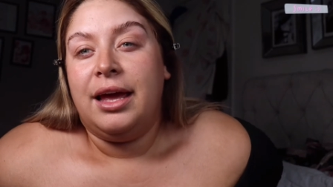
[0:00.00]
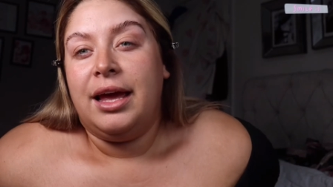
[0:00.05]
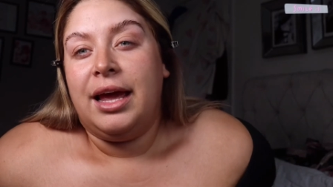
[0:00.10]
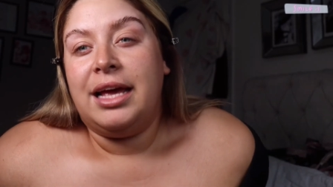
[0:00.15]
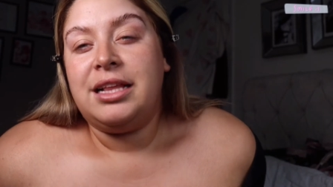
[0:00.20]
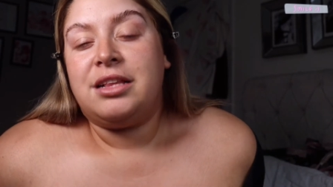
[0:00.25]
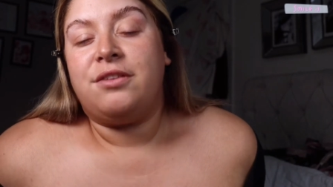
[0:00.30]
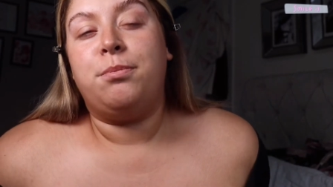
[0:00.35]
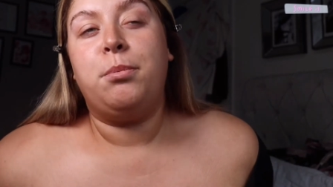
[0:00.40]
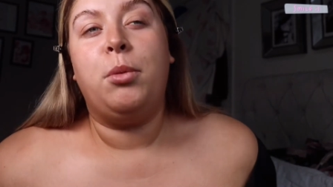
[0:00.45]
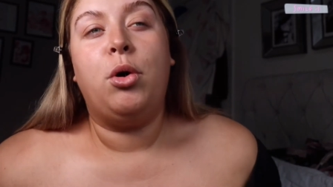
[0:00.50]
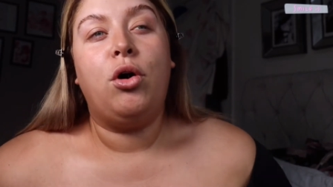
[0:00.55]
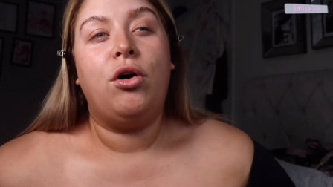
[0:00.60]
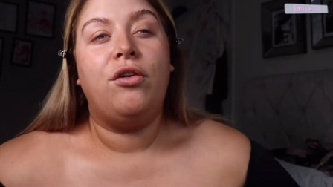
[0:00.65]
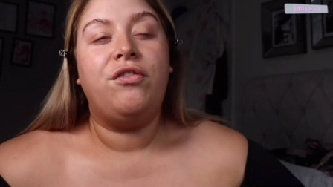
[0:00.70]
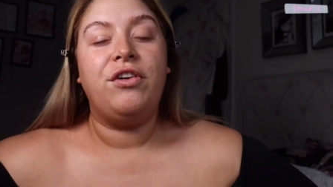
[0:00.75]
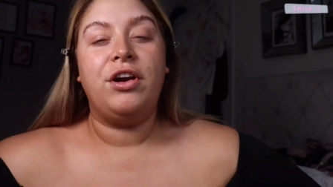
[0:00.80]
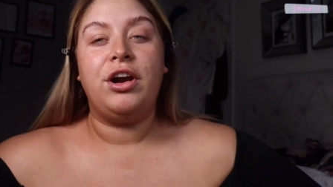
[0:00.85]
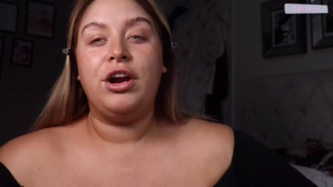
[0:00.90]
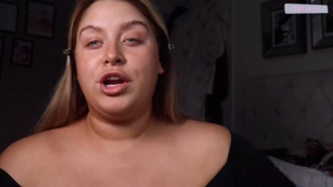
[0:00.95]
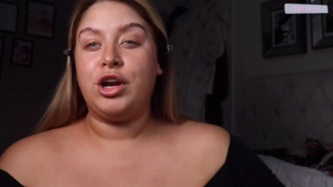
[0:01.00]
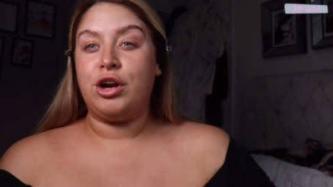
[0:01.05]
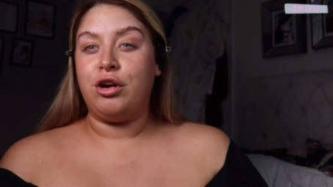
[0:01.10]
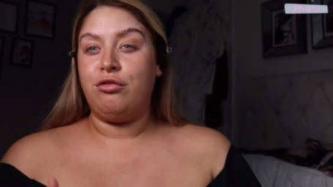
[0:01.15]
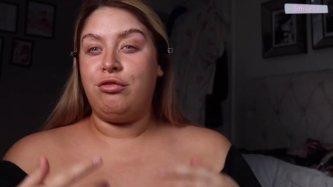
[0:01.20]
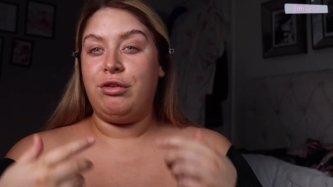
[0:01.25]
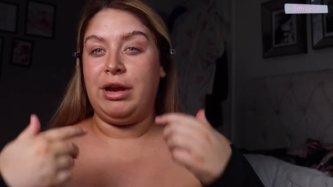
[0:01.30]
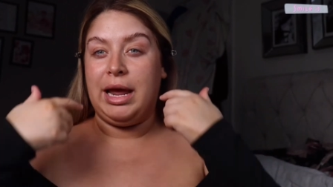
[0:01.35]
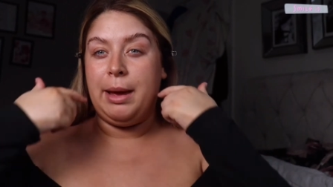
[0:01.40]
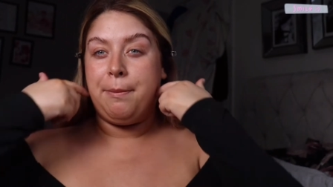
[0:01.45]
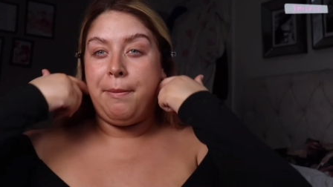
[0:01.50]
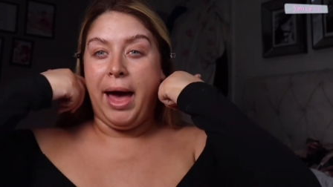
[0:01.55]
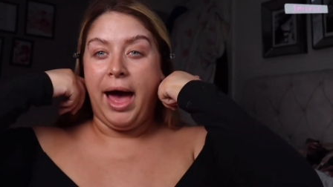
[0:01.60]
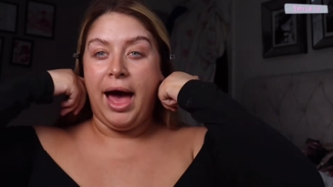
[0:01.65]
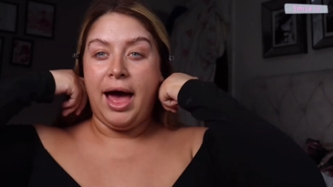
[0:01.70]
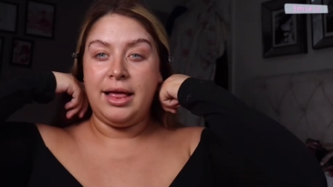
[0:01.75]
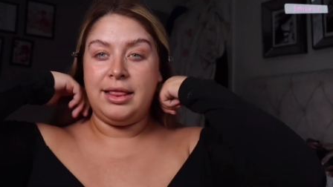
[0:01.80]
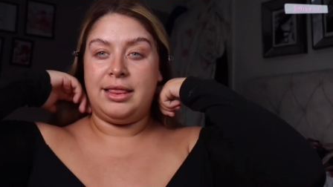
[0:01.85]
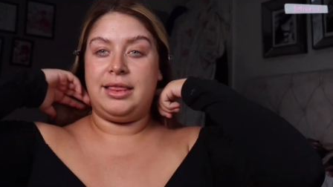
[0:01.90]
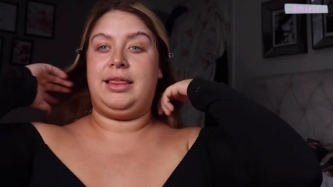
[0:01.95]
It's more for a career
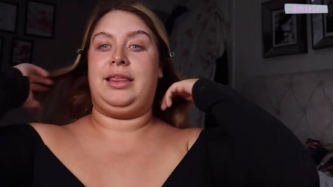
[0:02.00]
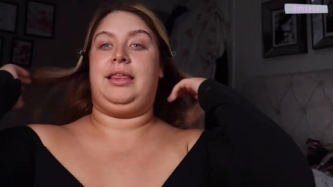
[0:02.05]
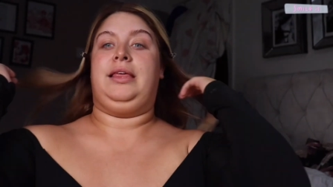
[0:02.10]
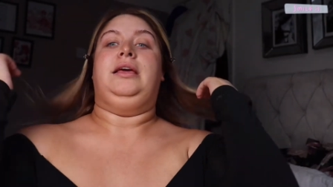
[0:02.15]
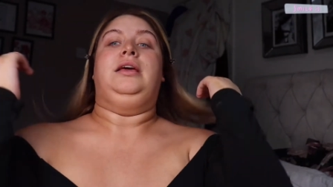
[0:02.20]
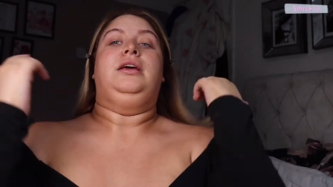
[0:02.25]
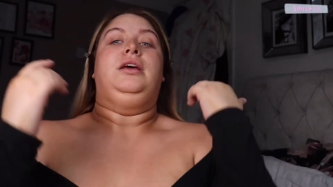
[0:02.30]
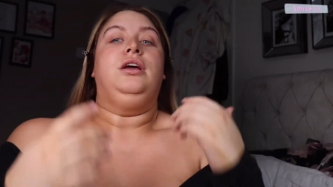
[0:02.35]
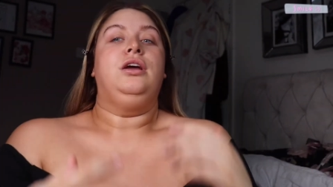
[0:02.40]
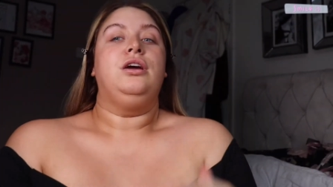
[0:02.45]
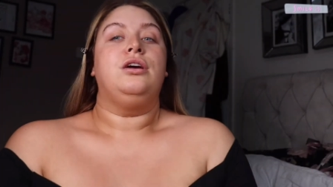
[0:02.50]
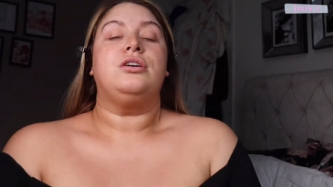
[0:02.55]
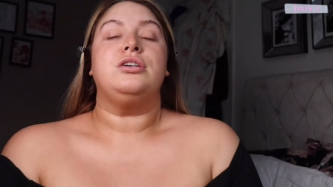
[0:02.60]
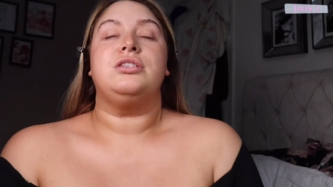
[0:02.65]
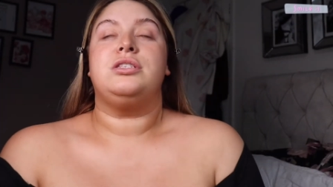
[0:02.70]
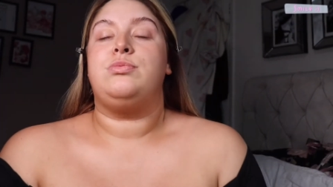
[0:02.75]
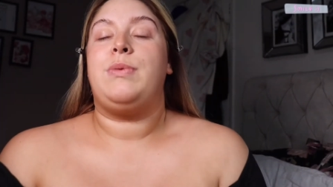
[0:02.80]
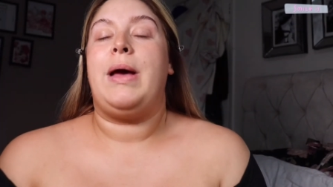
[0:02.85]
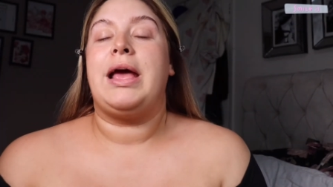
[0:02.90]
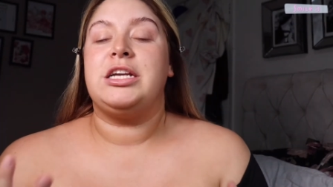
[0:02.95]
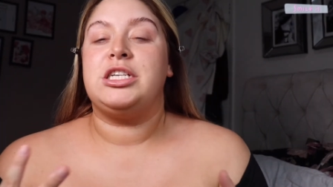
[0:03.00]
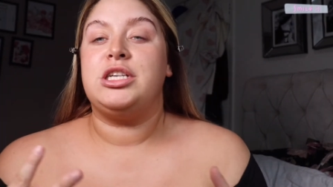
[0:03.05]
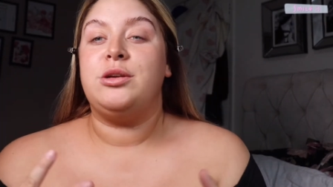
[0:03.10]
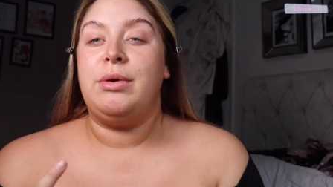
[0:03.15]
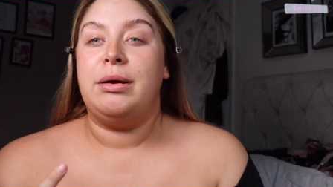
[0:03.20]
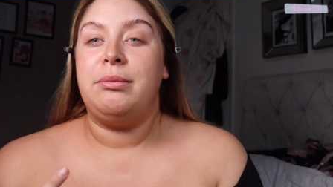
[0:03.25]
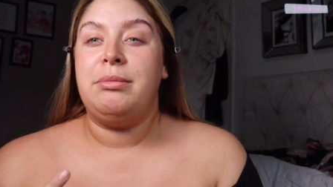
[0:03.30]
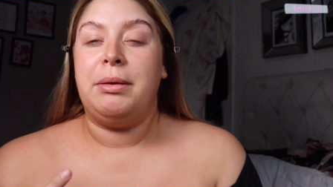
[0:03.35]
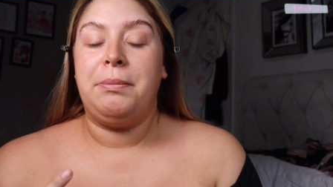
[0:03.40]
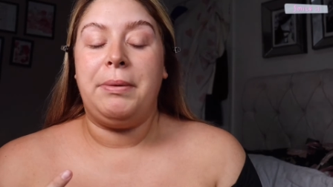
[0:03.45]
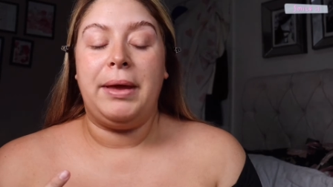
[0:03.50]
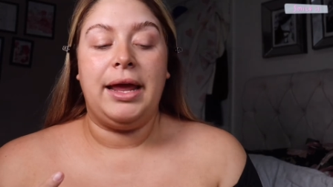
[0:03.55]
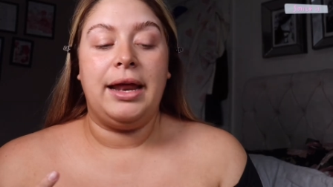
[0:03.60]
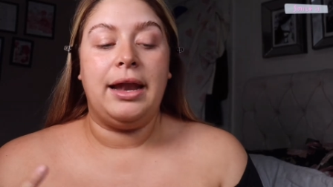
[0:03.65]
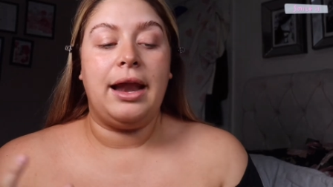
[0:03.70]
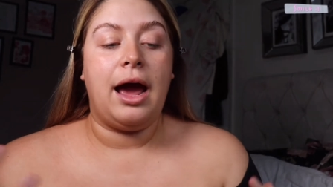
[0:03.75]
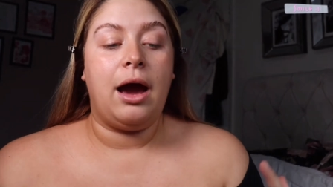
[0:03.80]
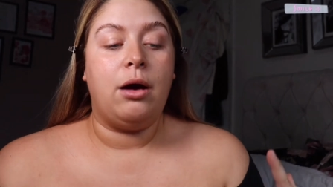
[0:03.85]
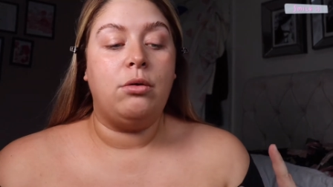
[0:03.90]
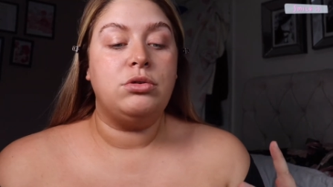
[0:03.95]
path because especially with me being
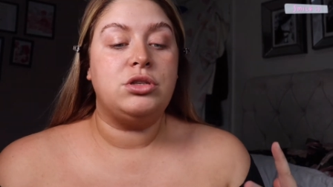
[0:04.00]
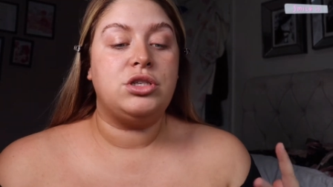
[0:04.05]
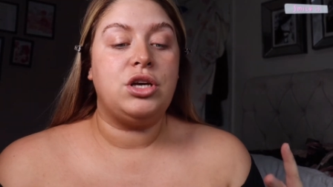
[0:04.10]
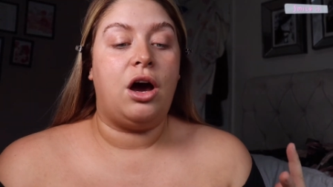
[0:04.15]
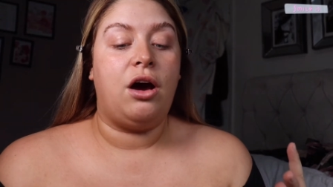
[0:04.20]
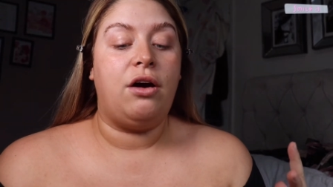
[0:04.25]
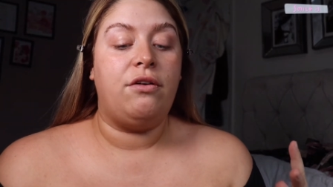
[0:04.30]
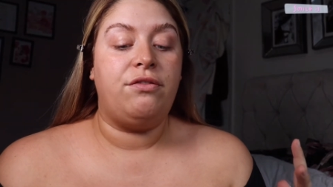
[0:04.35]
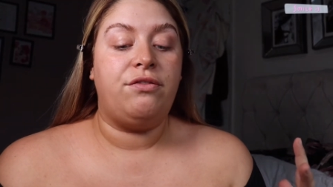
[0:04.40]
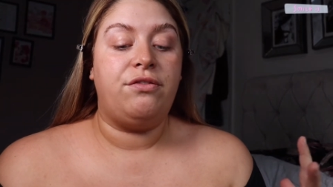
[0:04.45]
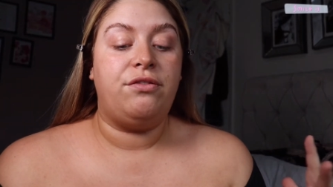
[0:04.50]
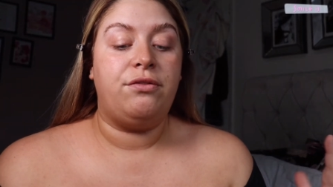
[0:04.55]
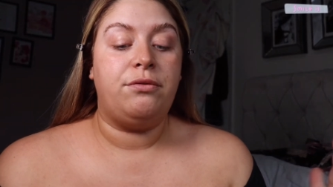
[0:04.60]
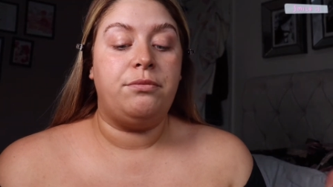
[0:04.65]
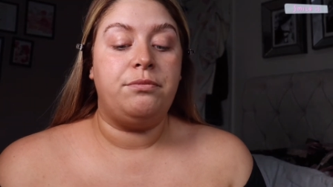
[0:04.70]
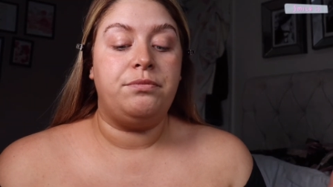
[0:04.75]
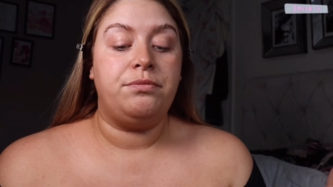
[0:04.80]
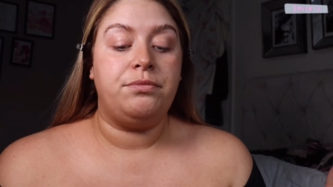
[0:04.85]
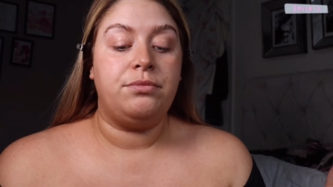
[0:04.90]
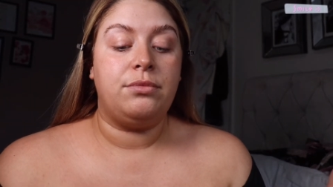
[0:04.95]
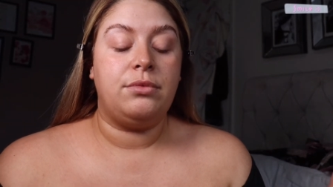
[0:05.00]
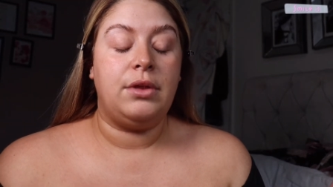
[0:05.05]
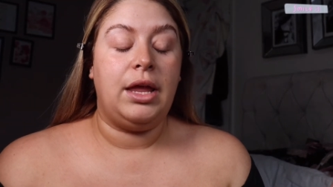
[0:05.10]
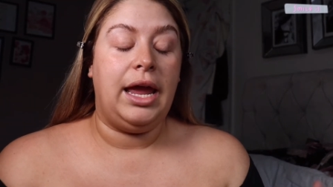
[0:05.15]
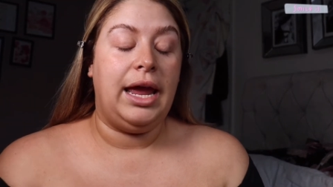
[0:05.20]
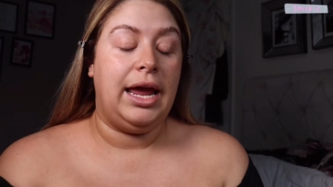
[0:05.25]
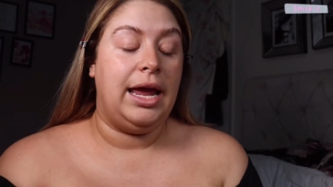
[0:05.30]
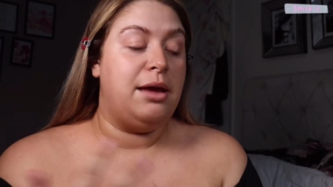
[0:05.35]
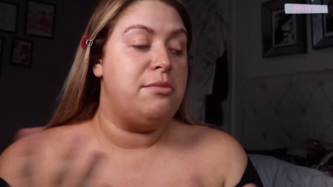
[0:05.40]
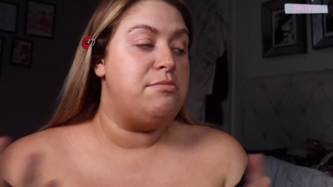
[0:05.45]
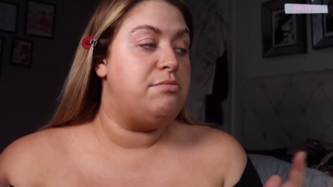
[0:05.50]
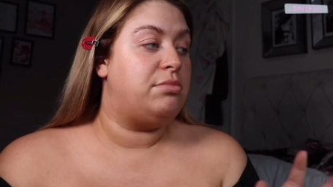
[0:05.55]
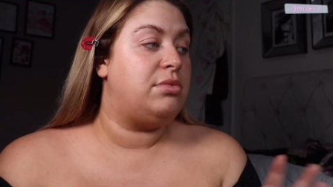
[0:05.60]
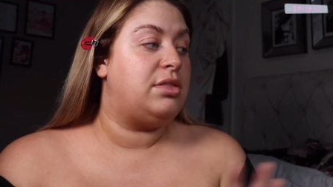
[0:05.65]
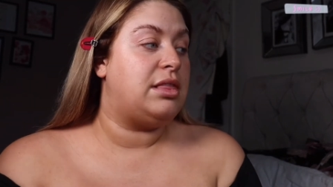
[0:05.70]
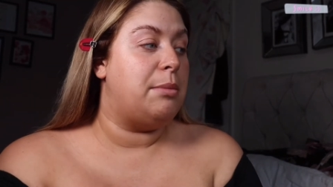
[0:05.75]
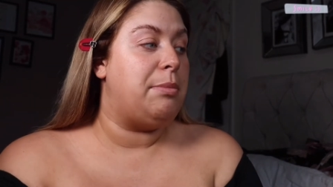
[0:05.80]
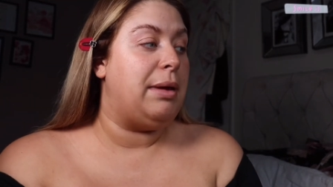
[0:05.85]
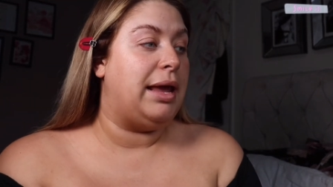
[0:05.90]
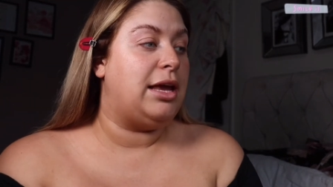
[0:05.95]
out of um,
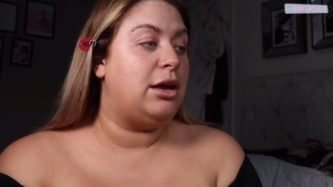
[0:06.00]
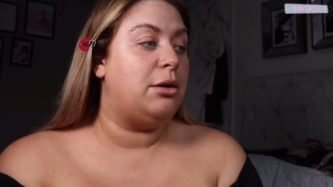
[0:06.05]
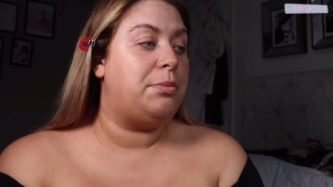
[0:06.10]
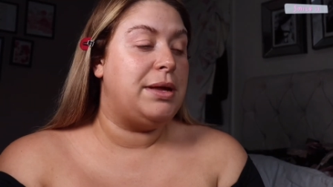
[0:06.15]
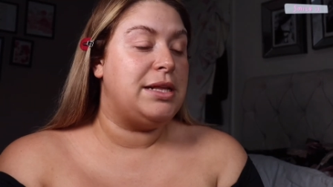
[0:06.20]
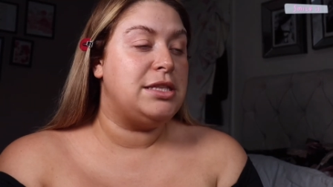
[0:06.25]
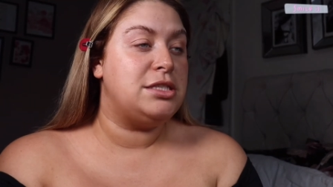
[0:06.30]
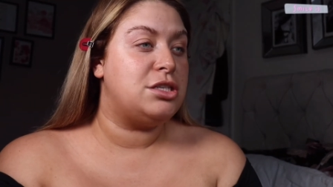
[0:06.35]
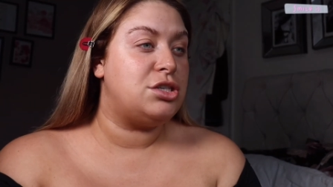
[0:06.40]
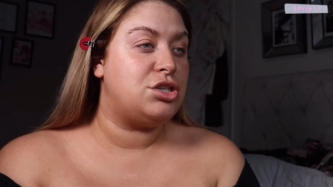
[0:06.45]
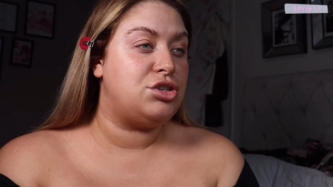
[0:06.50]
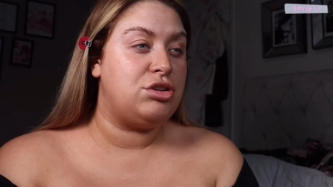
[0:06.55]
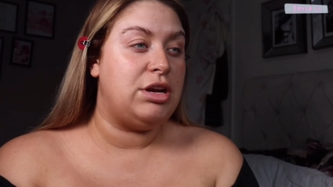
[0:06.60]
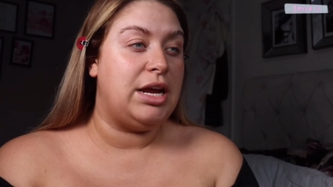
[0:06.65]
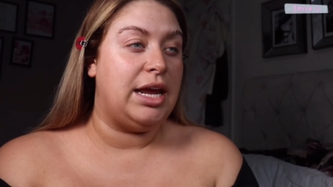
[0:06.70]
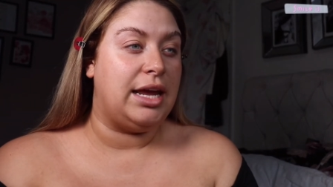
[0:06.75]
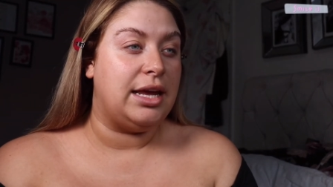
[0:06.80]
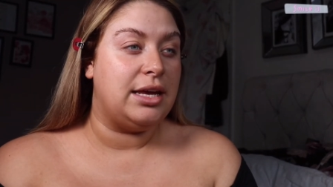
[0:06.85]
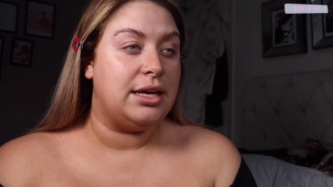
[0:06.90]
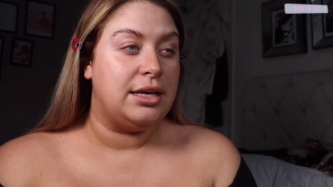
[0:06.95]
the makeup industry